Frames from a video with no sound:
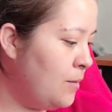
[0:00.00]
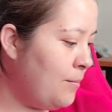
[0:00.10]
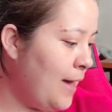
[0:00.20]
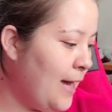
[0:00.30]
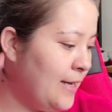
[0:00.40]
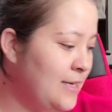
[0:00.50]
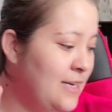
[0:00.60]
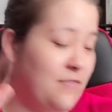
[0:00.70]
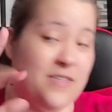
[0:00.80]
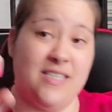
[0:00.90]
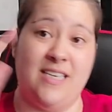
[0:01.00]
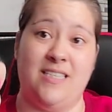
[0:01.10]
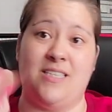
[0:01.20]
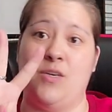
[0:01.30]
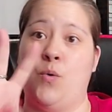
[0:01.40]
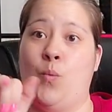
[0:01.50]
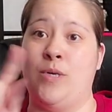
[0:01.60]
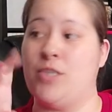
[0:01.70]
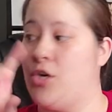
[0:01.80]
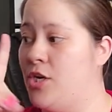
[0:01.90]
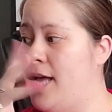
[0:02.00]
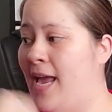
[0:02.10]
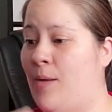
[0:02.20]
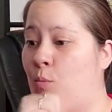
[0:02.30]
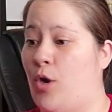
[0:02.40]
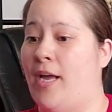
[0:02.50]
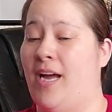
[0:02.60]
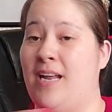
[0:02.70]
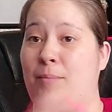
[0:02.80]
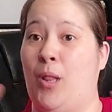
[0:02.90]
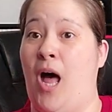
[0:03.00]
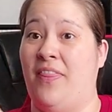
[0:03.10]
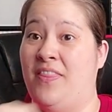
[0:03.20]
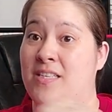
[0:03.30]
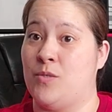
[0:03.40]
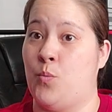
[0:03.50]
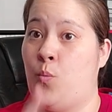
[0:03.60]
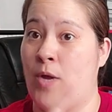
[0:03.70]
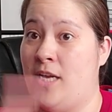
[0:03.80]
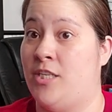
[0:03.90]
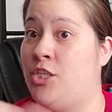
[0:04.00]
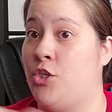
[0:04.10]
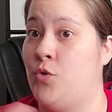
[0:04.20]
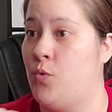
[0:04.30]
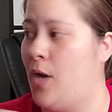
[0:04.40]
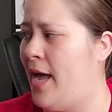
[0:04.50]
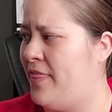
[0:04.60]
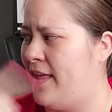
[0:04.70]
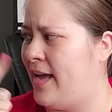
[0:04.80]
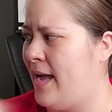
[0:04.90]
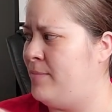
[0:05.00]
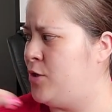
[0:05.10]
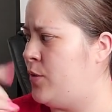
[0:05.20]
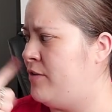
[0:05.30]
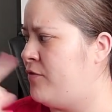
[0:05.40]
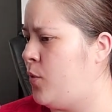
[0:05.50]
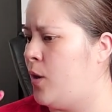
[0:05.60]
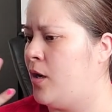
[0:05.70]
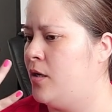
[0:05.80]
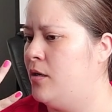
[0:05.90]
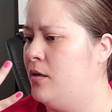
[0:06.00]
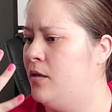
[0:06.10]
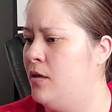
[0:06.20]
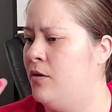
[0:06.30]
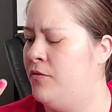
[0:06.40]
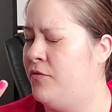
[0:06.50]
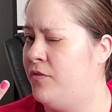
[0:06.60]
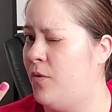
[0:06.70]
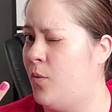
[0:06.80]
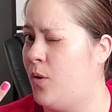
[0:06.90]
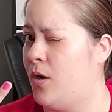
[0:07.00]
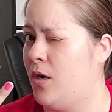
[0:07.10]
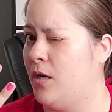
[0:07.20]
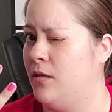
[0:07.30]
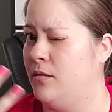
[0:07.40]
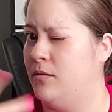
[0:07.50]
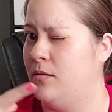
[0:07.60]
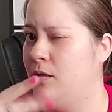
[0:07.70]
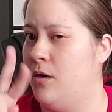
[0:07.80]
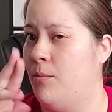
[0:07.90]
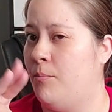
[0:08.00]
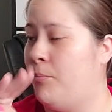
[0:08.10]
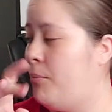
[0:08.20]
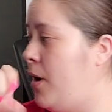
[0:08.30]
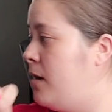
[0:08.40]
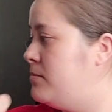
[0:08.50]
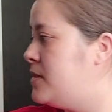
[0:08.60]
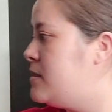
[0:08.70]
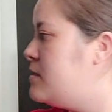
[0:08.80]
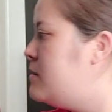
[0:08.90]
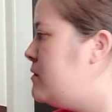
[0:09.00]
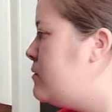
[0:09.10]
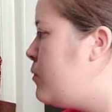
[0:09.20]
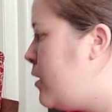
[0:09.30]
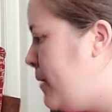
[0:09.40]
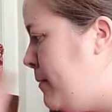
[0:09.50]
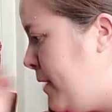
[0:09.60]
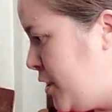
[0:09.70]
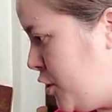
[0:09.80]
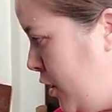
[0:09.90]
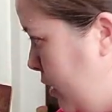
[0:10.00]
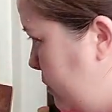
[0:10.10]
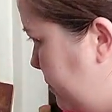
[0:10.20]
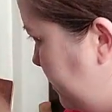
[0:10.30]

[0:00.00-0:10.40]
Magnificent Wizard and I'm working on him a lot this week too. I think I'm doing for four prompts. Where'd my picture go?